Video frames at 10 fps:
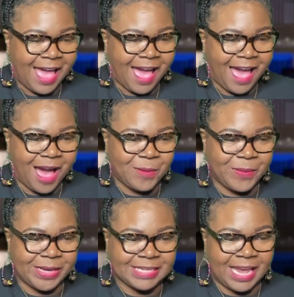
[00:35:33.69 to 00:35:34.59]
I always
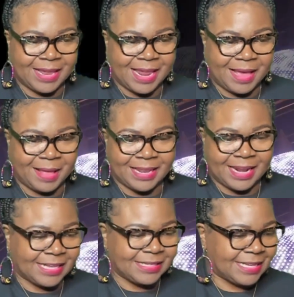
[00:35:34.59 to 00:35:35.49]
saying that
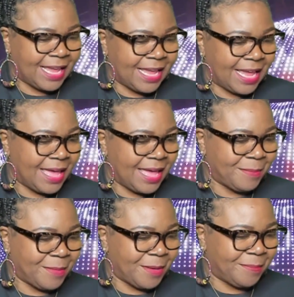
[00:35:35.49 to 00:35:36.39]
I say I'm gonna be
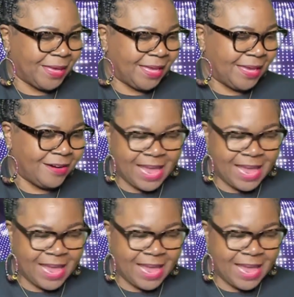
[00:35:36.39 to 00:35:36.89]
here and I ain't.